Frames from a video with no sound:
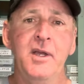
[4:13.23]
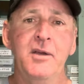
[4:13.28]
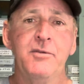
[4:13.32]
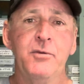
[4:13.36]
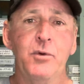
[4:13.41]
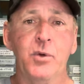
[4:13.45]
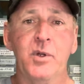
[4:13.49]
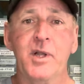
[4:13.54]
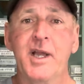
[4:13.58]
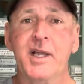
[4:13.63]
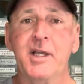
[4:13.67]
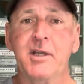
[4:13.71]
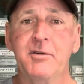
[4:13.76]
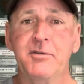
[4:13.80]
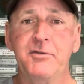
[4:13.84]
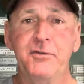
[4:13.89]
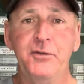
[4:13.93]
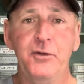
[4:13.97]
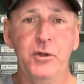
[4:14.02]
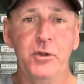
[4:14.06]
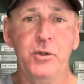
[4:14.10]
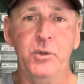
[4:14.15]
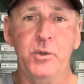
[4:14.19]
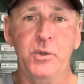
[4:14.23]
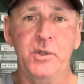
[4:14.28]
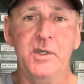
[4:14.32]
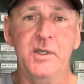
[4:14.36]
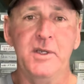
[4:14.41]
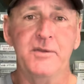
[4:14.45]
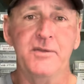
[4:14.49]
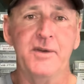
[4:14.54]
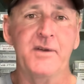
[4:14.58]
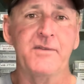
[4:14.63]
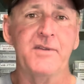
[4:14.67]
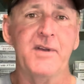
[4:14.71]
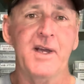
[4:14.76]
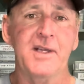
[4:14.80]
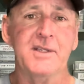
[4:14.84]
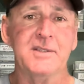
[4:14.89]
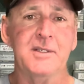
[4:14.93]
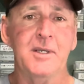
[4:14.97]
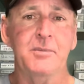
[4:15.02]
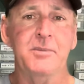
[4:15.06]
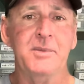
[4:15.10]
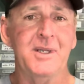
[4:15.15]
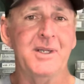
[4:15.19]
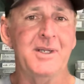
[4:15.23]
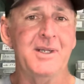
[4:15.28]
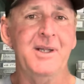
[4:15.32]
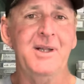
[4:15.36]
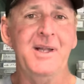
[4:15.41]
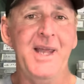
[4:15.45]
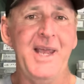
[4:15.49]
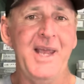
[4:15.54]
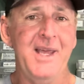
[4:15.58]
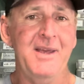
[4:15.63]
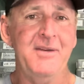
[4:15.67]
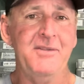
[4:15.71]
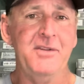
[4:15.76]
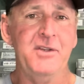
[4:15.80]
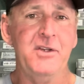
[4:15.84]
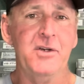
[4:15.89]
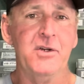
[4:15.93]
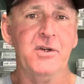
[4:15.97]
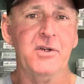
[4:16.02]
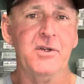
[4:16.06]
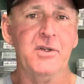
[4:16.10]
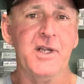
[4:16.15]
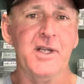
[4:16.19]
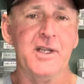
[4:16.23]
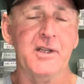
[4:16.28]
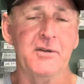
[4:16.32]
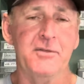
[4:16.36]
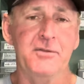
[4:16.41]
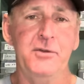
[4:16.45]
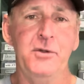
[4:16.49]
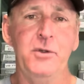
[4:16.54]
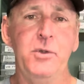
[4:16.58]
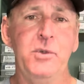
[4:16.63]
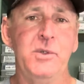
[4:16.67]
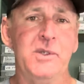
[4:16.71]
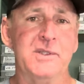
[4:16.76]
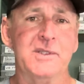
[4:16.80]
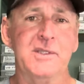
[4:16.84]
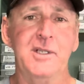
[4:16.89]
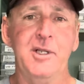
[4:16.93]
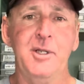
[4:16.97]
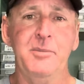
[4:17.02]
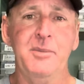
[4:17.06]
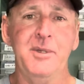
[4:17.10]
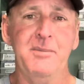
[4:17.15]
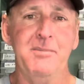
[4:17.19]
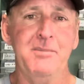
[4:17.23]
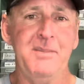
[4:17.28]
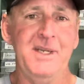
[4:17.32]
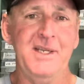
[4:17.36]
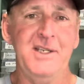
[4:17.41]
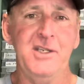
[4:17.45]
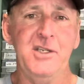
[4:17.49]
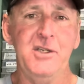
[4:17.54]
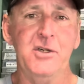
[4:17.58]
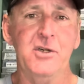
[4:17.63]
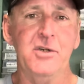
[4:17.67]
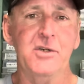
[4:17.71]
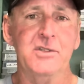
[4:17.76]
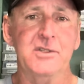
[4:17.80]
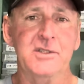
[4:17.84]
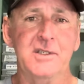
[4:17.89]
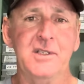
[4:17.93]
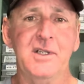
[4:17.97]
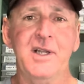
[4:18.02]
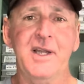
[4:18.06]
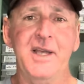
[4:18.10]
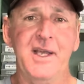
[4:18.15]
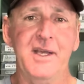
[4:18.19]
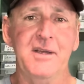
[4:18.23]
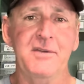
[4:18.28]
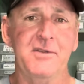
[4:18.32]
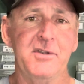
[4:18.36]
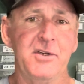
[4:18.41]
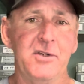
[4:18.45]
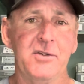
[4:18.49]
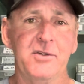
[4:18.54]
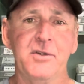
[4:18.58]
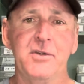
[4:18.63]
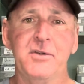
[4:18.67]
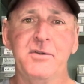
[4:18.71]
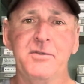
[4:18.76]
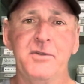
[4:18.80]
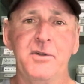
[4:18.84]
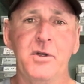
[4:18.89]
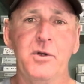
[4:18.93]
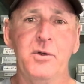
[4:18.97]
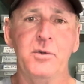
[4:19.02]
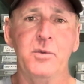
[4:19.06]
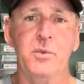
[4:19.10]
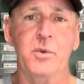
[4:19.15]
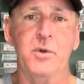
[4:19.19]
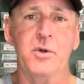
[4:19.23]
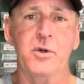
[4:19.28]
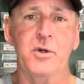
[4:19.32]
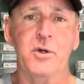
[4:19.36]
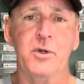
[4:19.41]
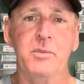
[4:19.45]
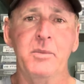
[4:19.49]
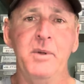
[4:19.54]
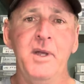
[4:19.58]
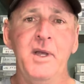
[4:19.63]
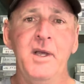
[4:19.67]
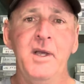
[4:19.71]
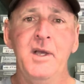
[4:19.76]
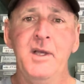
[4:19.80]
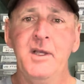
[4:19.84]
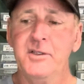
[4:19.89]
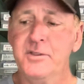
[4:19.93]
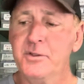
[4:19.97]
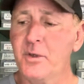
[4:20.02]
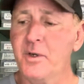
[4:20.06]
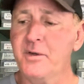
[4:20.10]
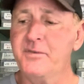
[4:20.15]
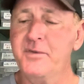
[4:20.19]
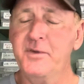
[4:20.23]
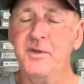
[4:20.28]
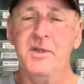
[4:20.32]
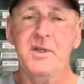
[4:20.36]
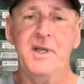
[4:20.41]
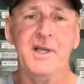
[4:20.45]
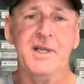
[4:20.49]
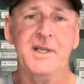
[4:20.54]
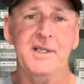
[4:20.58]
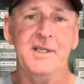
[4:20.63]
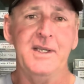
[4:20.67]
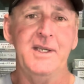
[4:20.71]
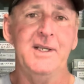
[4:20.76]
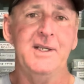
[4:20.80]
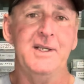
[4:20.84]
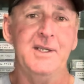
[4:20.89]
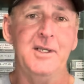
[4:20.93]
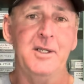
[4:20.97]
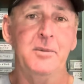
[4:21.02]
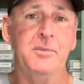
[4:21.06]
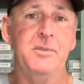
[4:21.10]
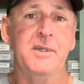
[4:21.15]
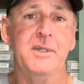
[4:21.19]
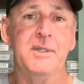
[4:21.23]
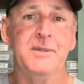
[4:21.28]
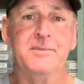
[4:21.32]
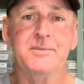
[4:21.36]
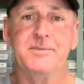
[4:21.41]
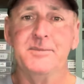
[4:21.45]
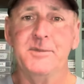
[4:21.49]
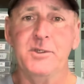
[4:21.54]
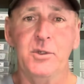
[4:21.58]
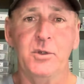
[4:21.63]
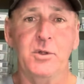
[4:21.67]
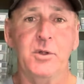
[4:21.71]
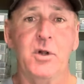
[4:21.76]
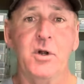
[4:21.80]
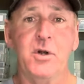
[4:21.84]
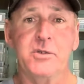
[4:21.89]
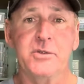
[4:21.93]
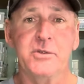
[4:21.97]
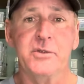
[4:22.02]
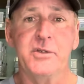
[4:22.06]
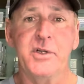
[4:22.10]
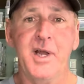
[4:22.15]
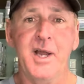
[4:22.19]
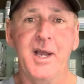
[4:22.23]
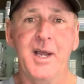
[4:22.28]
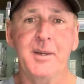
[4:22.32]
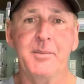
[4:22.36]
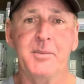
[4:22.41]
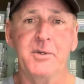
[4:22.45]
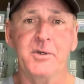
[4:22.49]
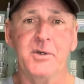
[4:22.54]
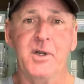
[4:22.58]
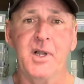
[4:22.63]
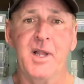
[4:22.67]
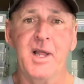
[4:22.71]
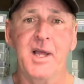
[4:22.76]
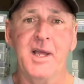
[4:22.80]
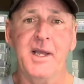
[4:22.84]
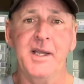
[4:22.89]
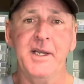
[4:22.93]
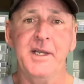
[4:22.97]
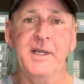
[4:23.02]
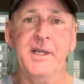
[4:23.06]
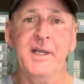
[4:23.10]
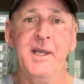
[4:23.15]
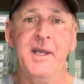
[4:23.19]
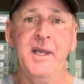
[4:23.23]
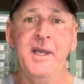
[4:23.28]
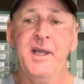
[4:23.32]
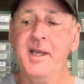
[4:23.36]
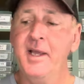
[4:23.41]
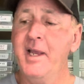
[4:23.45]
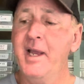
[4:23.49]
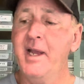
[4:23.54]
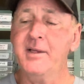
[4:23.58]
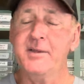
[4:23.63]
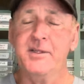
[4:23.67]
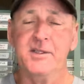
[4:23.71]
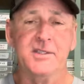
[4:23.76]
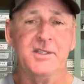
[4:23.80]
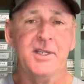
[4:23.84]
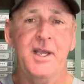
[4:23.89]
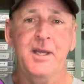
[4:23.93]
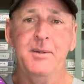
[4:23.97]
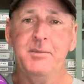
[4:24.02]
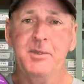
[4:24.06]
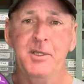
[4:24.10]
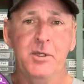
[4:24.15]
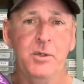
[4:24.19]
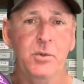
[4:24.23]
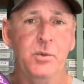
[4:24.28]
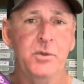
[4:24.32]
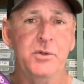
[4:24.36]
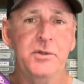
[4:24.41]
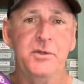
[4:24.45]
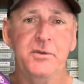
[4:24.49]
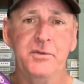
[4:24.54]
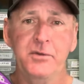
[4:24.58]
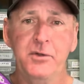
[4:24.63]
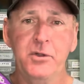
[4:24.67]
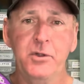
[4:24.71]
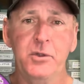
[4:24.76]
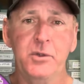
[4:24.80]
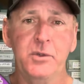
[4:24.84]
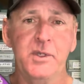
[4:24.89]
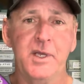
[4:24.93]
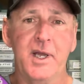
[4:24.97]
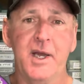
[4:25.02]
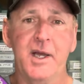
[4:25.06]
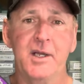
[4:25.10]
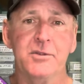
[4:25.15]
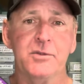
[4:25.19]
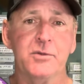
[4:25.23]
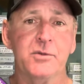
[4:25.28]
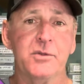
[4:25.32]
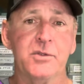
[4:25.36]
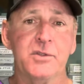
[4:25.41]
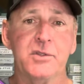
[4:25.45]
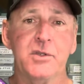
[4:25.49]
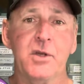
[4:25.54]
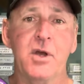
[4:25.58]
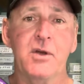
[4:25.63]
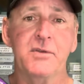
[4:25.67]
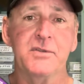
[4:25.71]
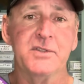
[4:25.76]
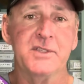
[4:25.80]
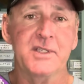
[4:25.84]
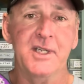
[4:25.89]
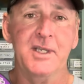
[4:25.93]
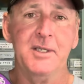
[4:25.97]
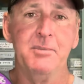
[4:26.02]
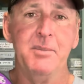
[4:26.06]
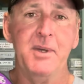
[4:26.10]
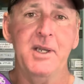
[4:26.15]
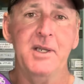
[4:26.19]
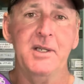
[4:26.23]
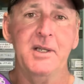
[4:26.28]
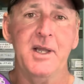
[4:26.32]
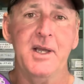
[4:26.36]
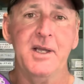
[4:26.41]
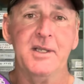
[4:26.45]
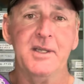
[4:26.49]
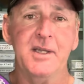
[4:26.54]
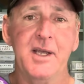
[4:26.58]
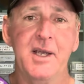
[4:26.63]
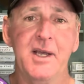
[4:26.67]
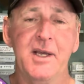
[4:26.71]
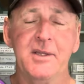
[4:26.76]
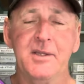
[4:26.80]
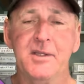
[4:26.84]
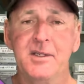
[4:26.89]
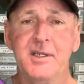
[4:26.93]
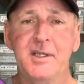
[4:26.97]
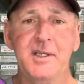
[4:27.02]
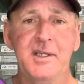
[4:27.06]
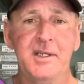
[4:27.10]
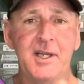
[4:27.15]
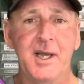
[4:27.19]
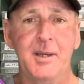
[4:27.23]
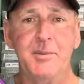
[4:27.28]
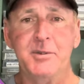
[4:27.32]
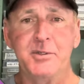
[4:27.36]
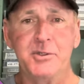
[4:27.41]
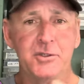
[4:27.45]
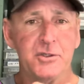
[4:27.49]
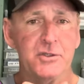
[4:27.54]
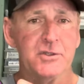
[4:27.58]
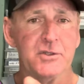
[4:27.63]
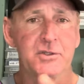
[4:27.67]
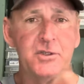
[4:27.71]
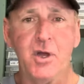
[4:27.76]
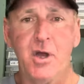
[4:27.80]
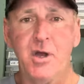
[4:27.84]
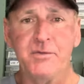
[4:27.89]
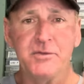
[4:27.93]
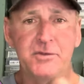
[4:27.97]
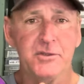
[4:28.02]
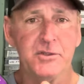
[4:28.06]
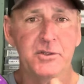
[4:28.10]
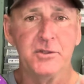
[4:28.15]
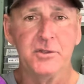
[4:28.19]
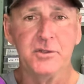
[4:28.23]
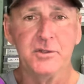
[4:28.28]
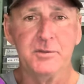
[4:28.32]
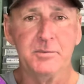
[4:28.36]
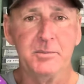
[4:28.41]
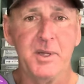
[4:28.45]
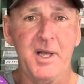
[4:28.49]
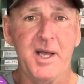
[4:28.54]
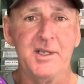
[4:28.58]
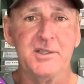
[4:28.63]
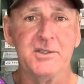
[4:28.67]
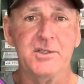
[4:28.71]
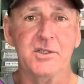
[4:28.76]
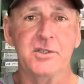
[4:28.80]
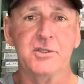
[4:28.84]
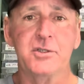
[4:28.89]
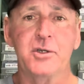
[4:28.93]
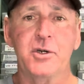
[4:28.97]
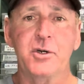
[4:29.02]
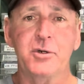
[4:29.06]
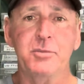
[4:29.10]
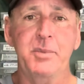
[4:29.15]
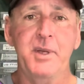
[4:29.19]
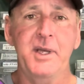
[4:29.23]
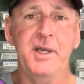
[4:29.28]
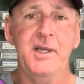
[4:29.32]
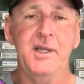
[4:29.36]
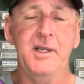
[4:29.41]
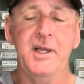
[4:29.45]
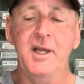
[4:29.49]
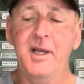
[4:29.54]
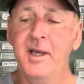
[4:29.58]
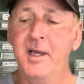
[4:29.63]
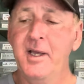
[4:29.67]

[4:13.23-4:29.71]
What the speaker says: for like a fluke. If I've got something a little heavier, like a fluke is a little bit meatier, it's a little heavier than a floating worm. So I feel like I need a little bit, larger diameter line. And the same deal with the fluke, guys, or the soft stick bait like that, any type of soft plastic jerk bait.